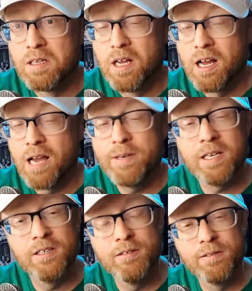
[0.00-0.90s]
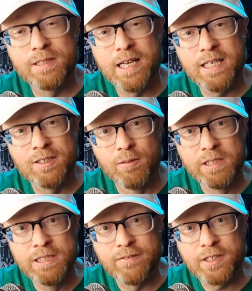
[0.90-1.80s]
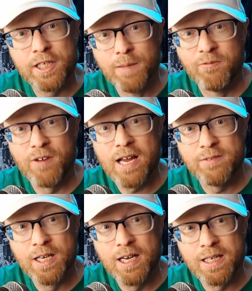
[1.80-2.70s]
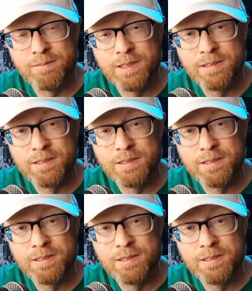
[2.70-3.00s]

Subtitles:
I mean, I know he was an asshole, but you didn't have to kill him 5 times.